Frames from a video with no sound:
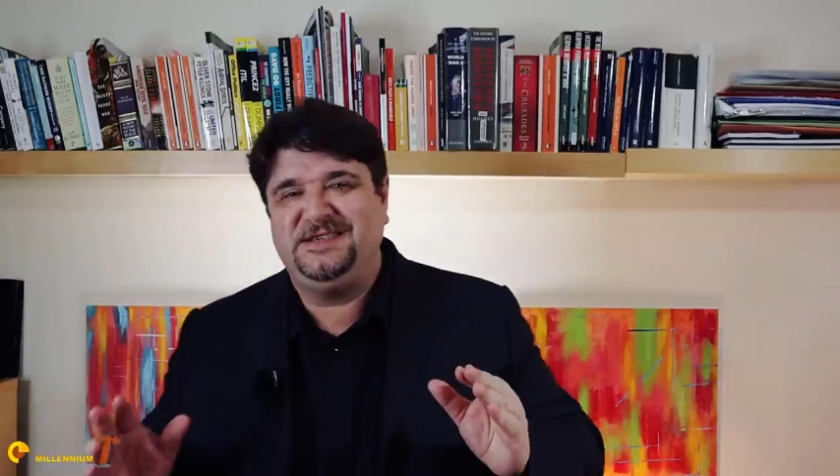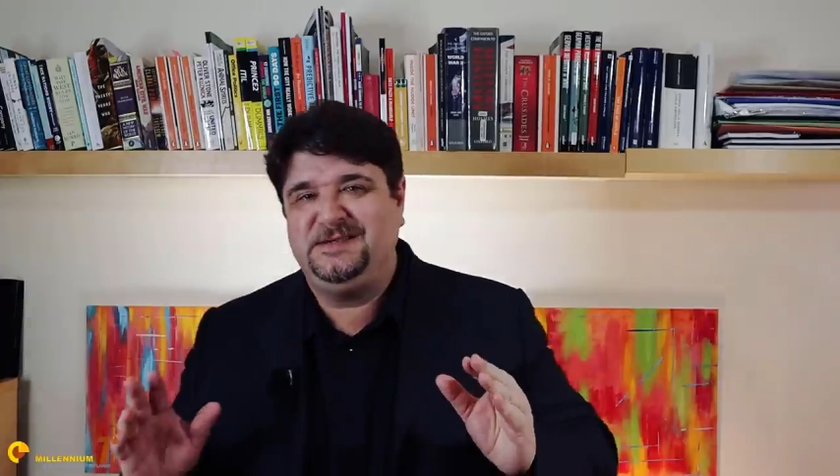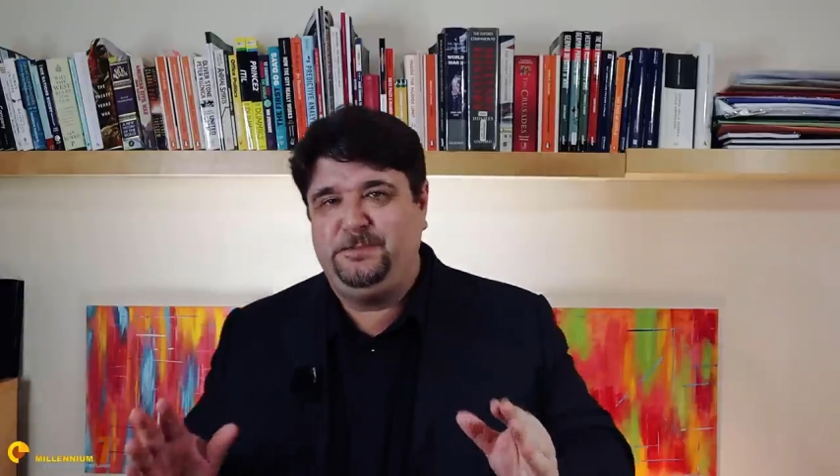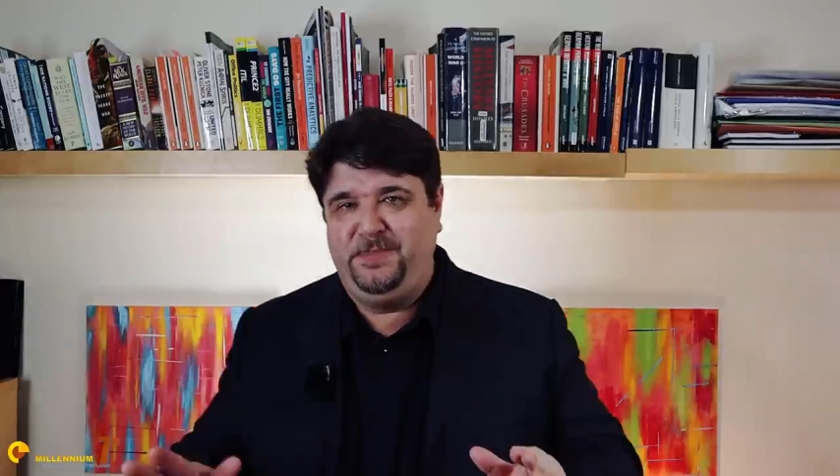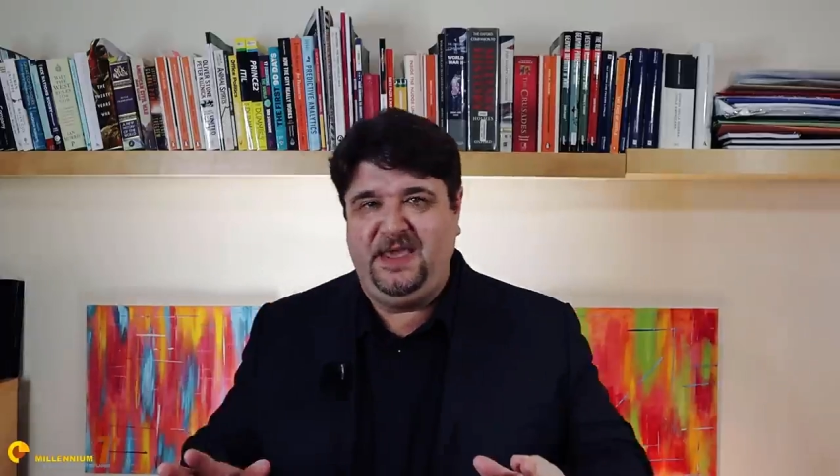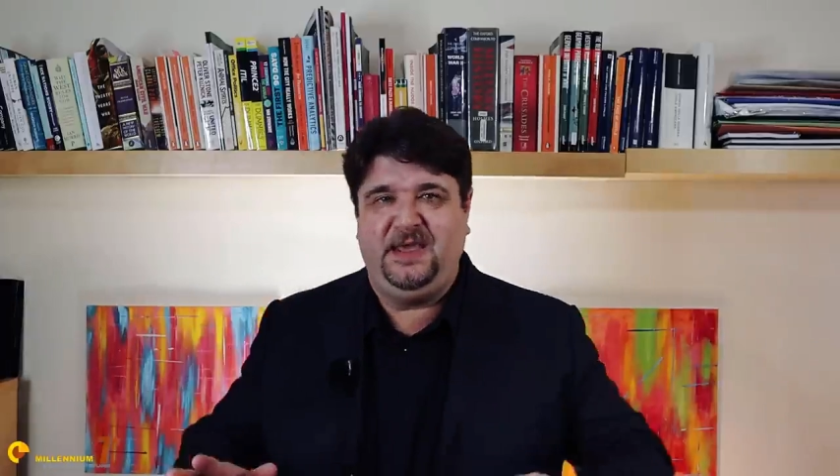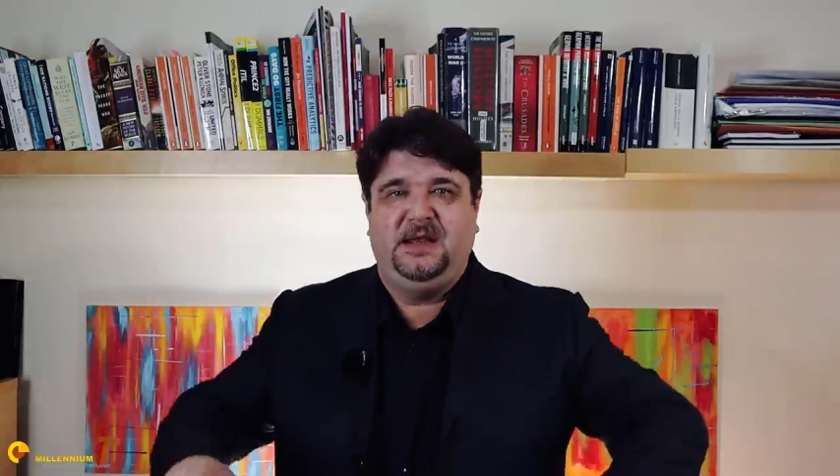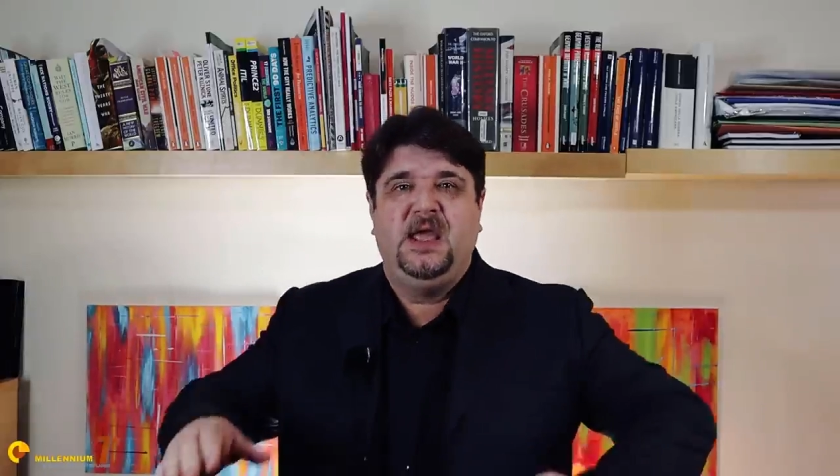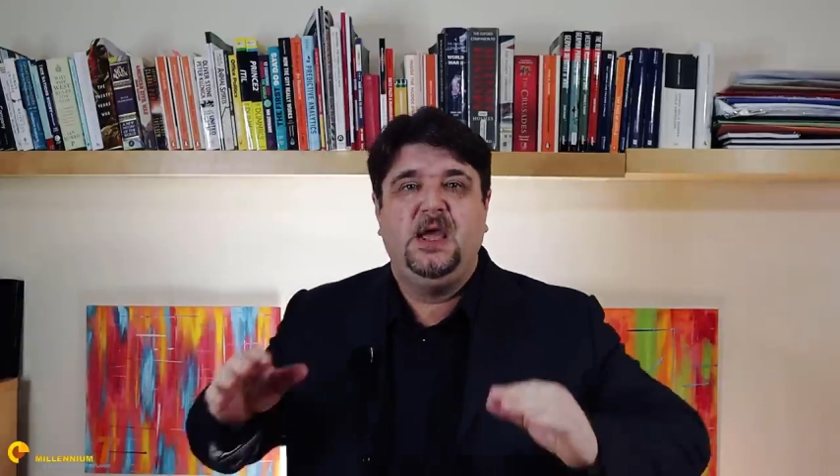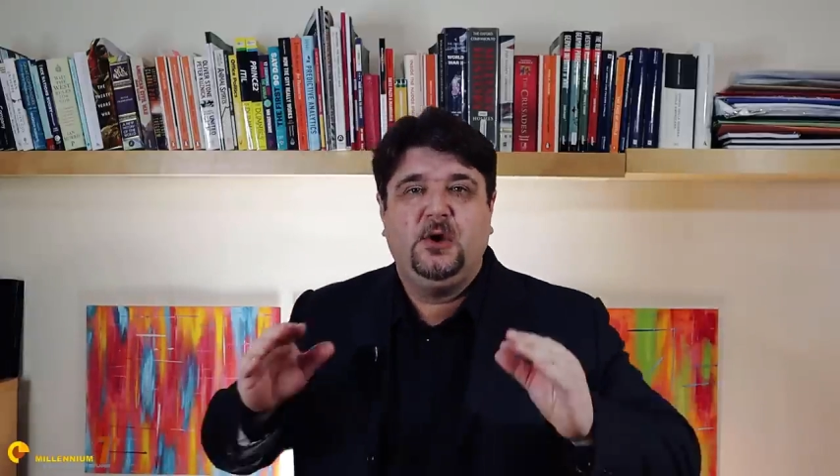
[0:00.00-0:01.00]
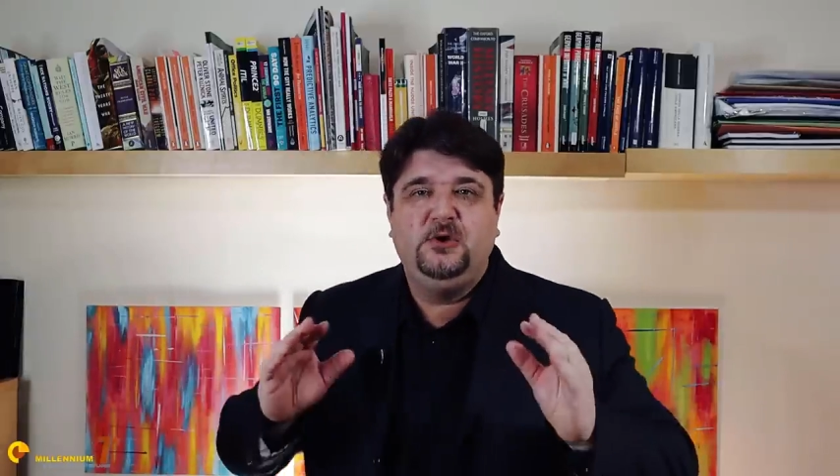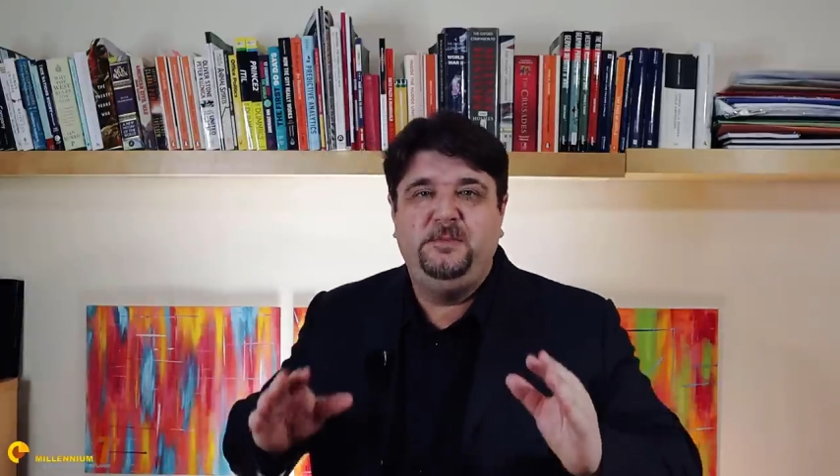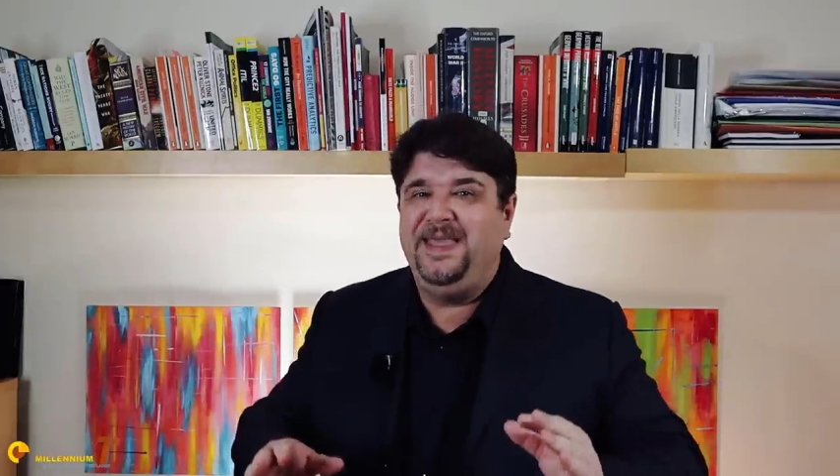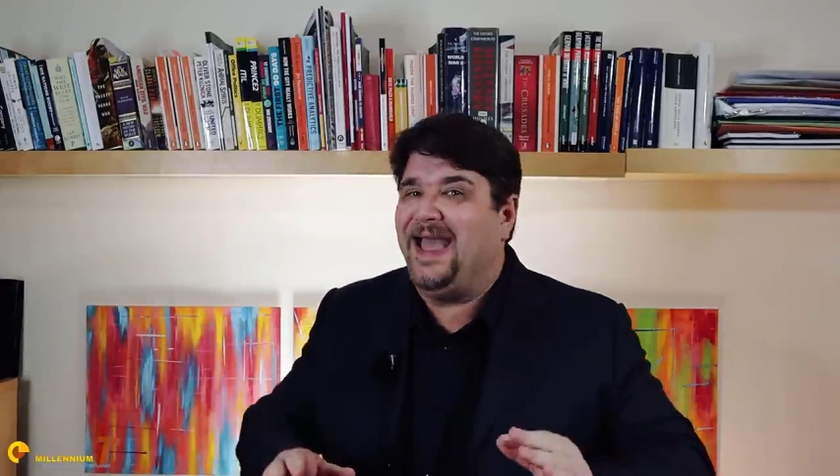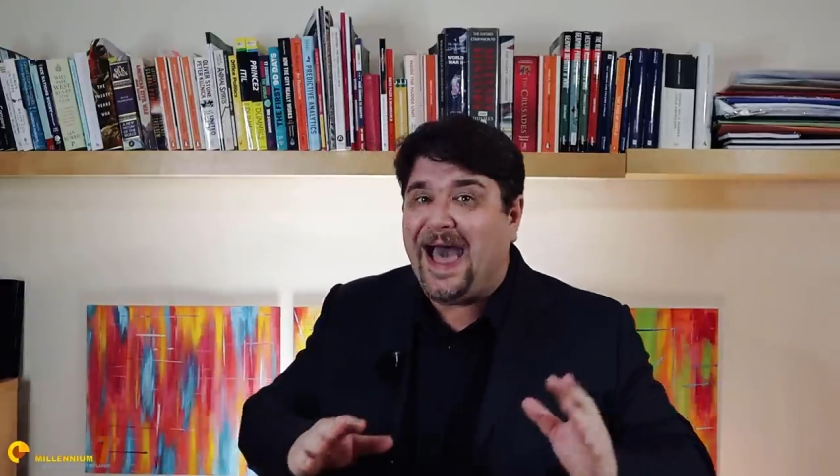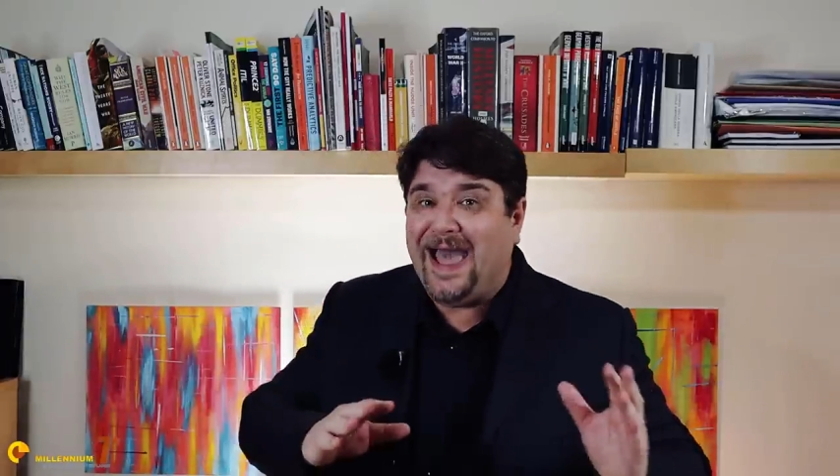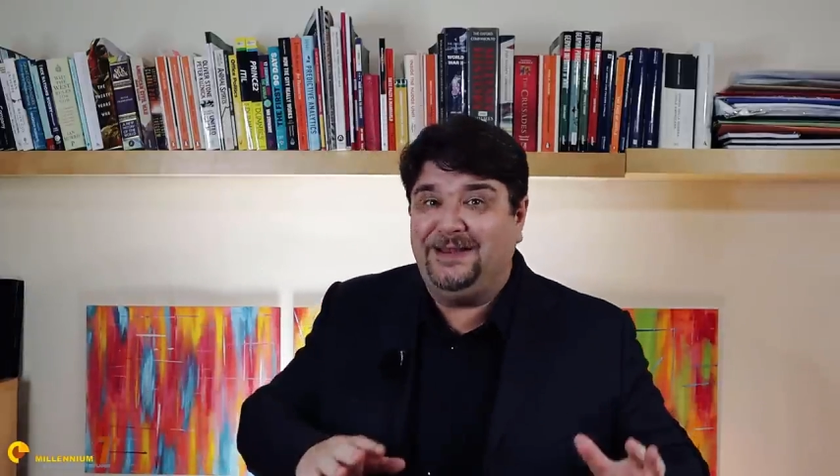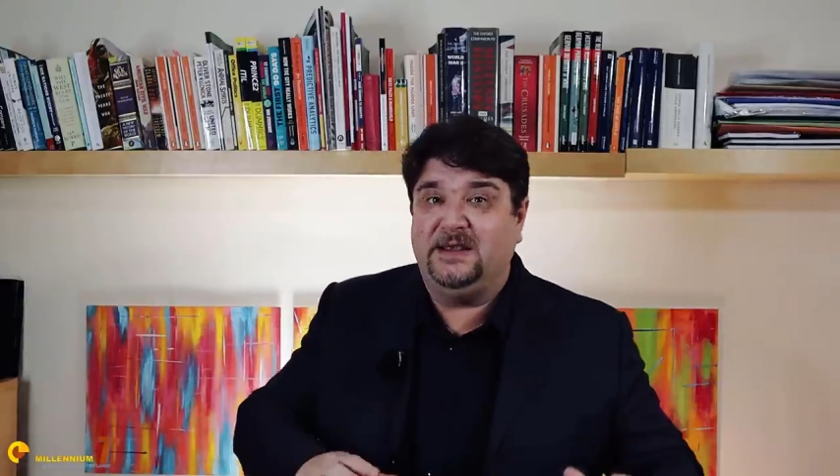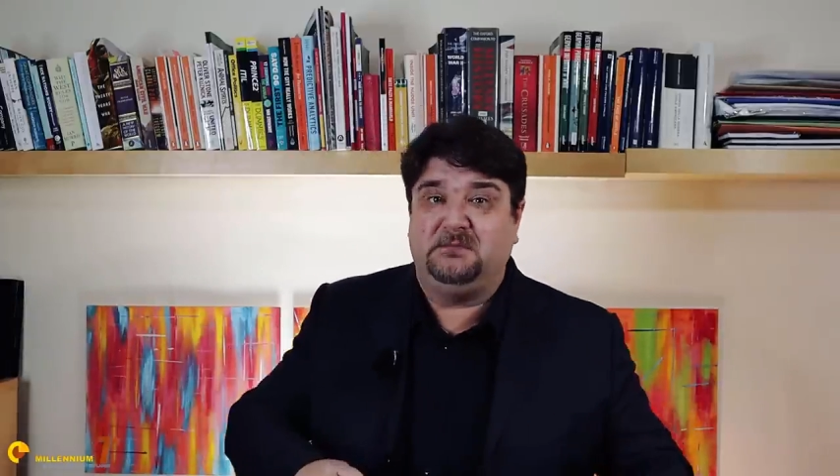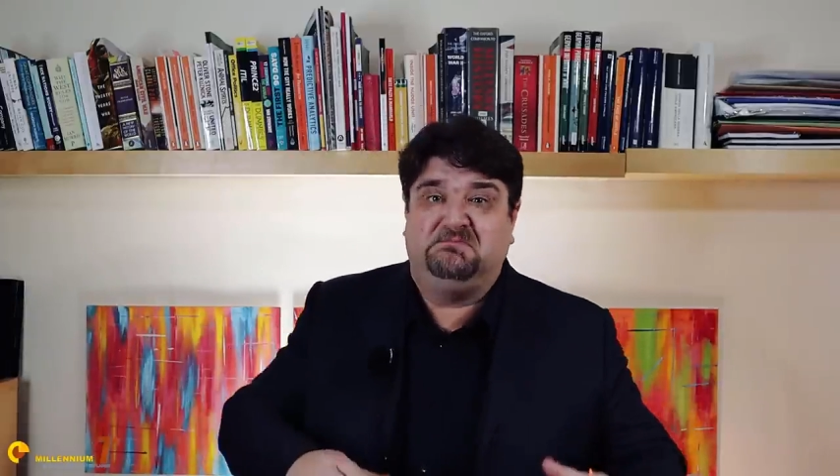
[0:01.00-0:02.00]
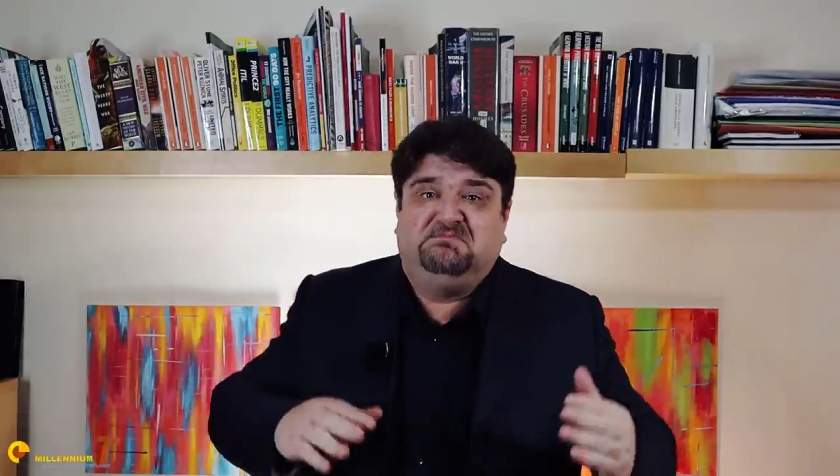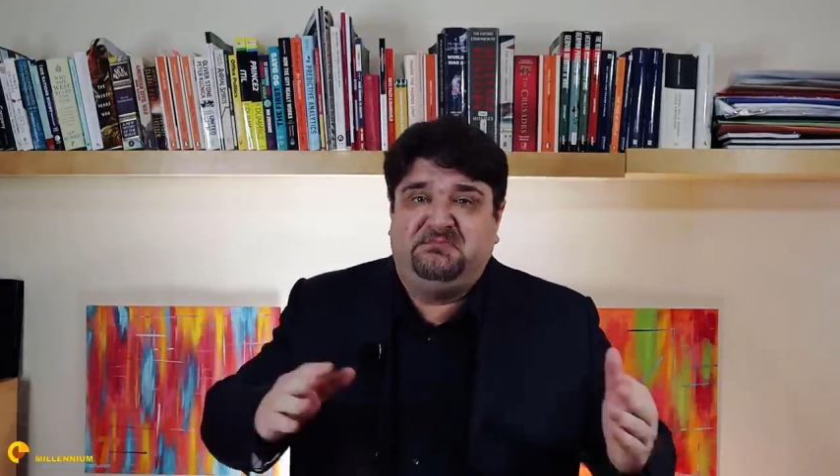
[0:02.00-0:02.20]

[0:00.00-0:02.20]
speed could be either